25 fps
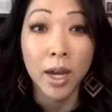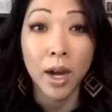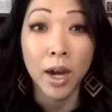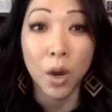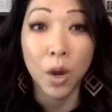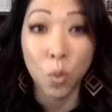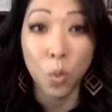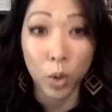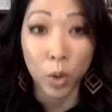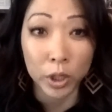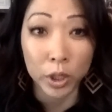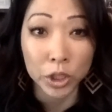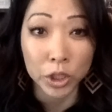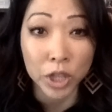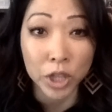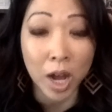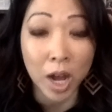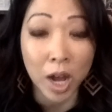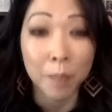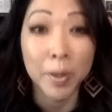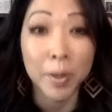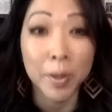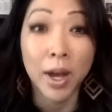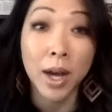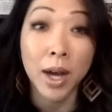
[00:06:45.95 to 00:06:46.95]
a
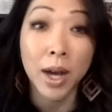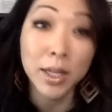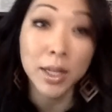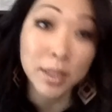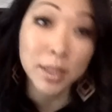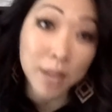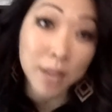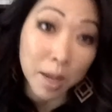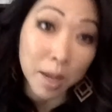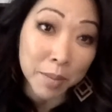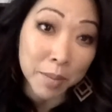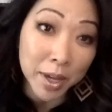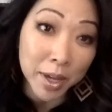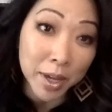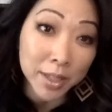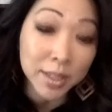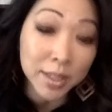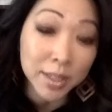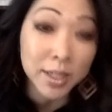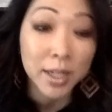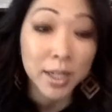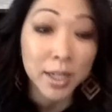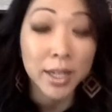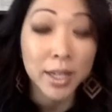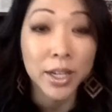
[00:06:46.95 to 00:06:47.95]
workshop, a
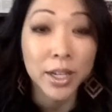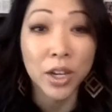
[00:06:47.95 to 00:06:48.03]
summit,